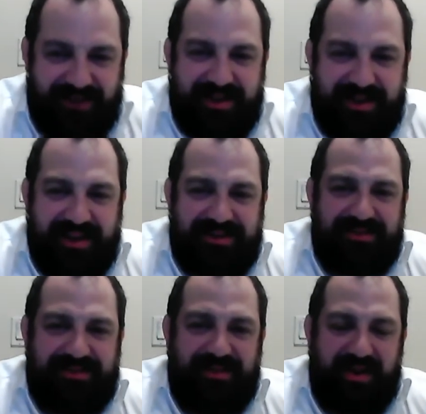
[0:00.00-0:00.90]
Okay.
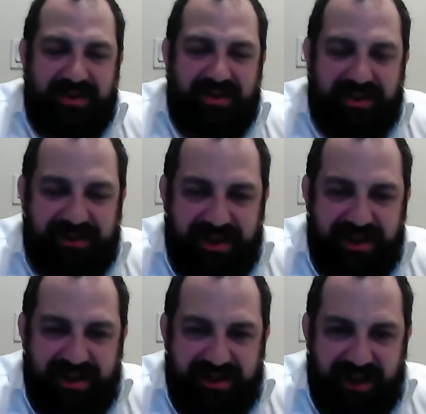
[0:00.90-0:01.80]
Very good.
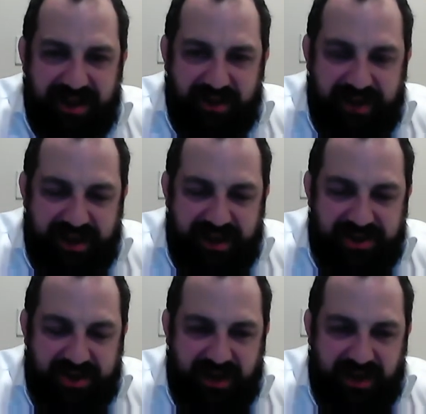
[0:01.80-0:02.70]
Okay.
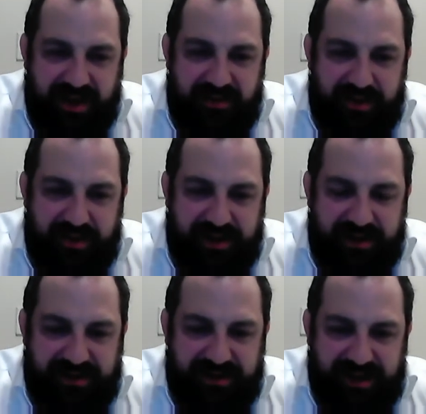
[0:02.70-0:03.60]
Yasher Koach,
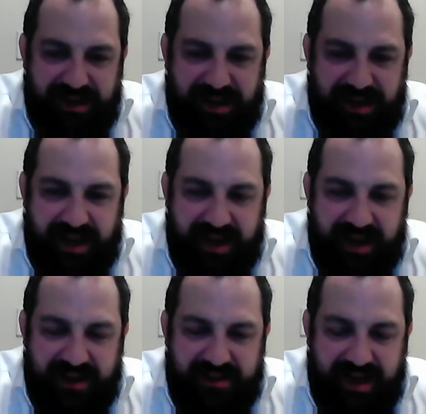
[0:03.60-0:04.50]
everybody.
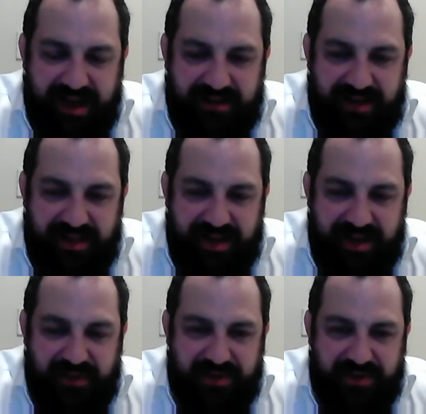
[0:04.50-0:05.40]
And
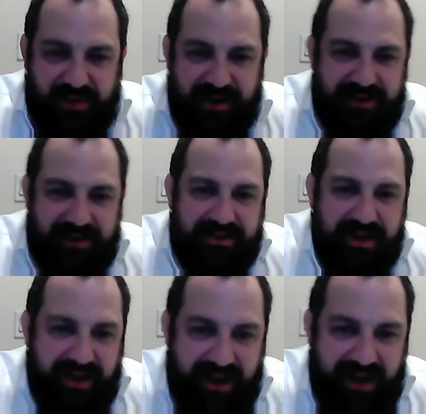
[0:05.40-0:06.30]
thank you for joining.
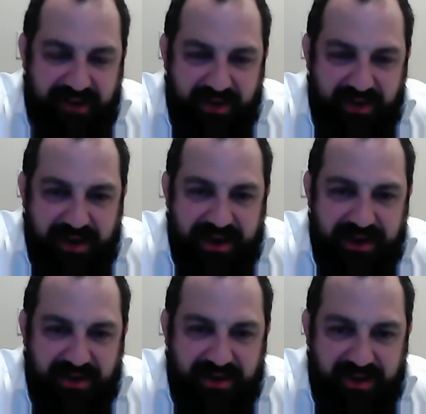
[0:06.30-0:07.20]
And have a great
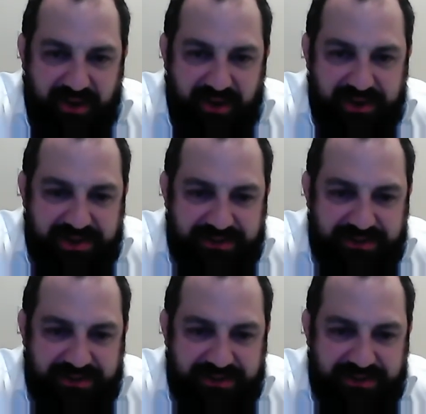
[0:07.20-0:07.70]
night and a good Chodesh.